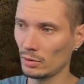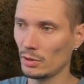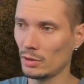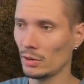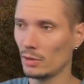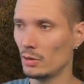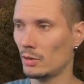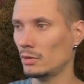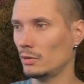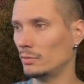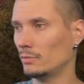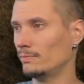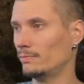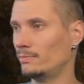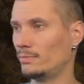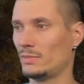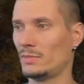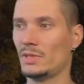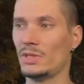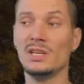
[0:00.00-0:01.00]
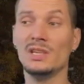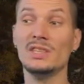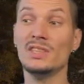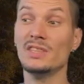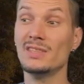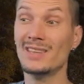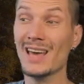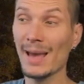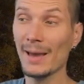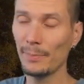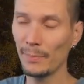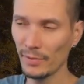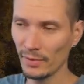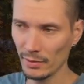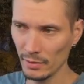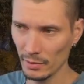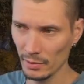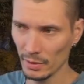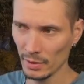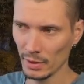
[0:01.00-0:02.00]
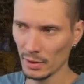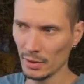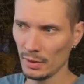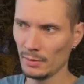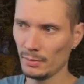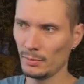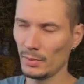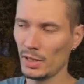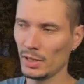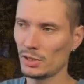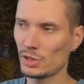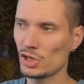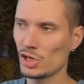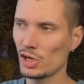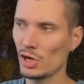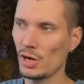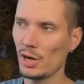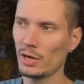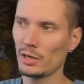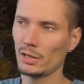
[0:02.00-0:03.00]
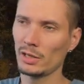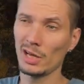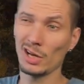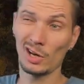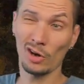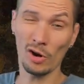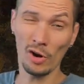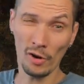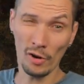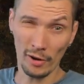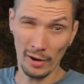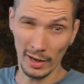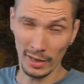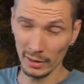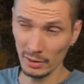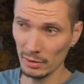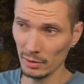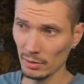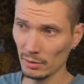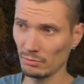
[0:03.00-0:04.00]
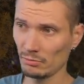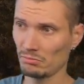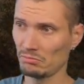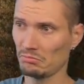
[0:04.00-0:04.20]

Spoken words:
to go in depth but share the current